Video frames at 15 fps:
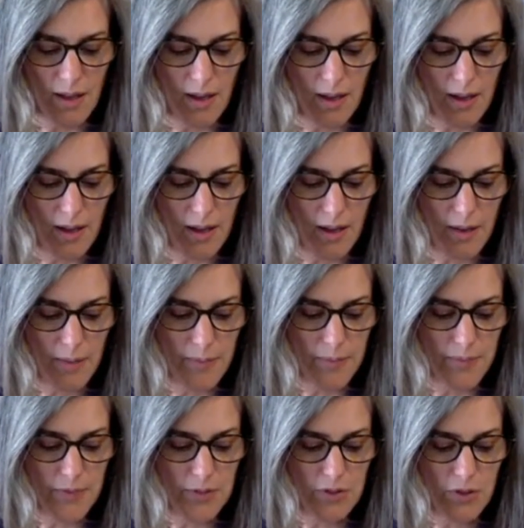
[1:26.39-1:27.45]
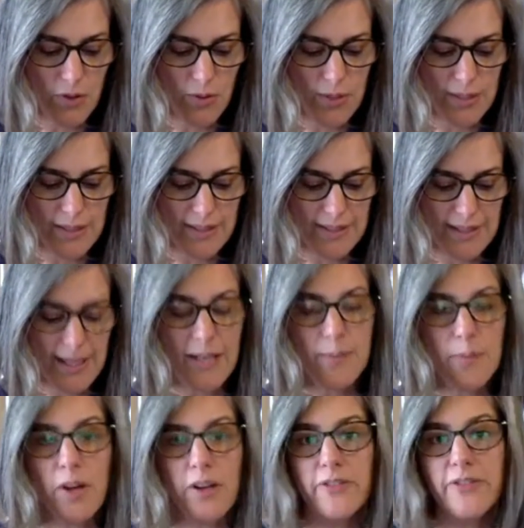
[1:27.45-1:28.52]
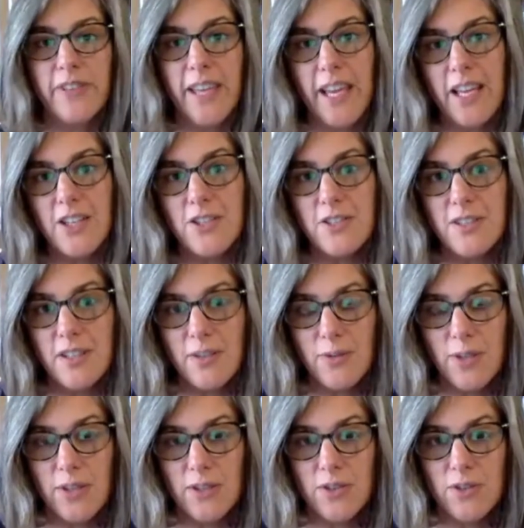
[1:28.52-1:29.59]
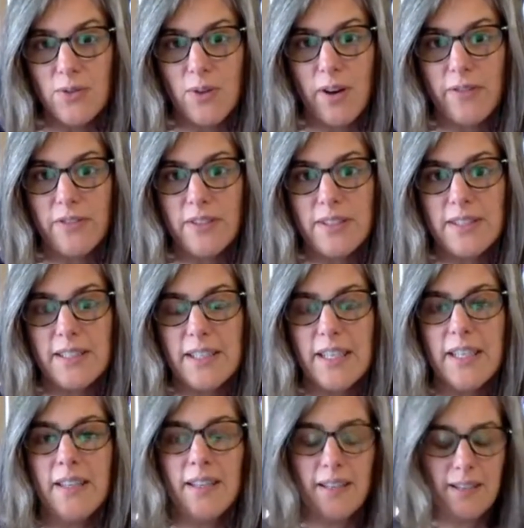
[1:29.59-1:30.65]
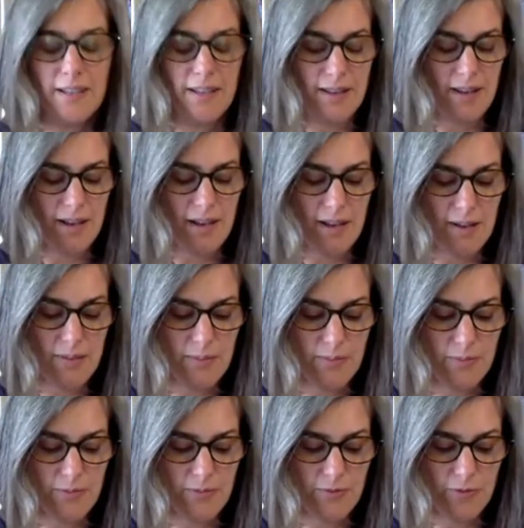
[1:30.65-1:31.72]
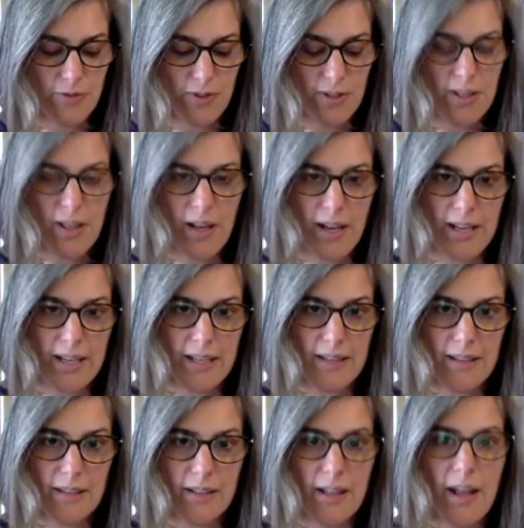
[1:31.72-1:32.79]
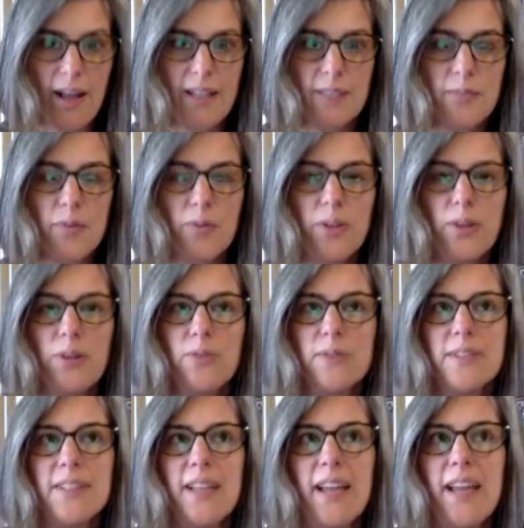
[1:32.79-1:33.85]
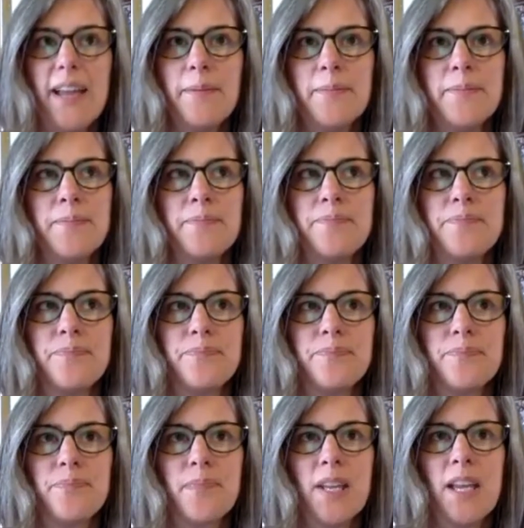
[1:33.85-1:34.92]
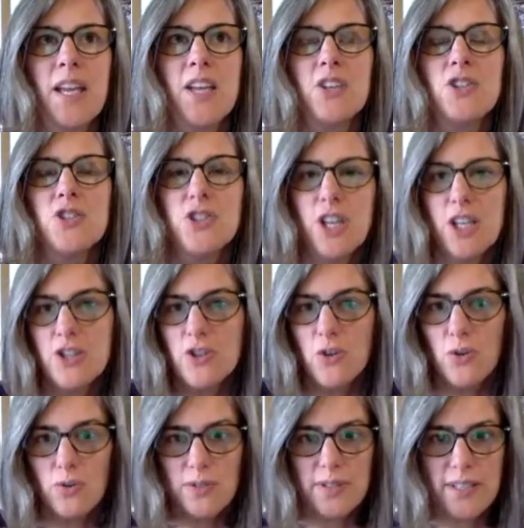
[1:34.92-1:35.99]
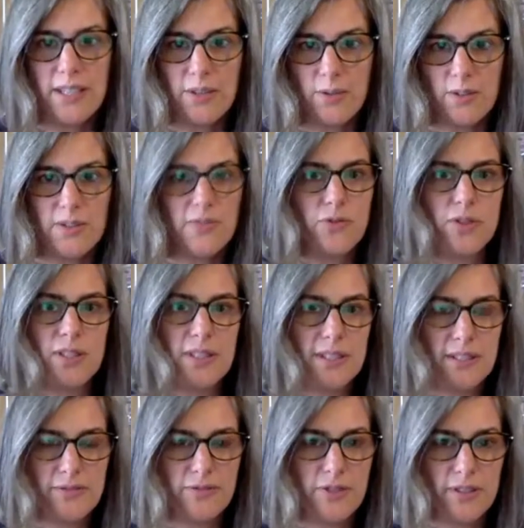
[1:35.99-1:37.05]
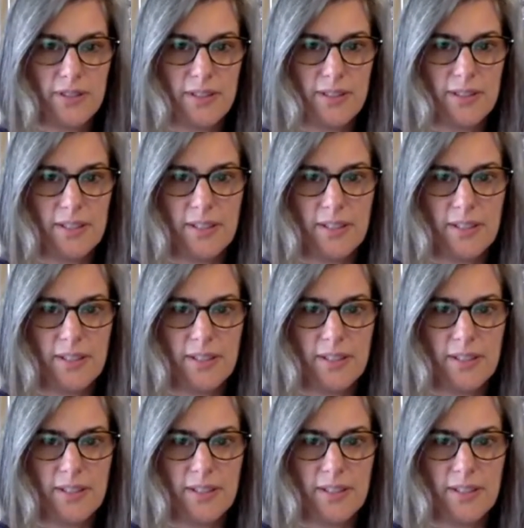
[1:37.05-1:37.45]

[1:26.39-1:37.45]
Uh, there's always slight modifications that we can do, obviously, uh, for the client in the class. But we don't say change a whole sequence for a different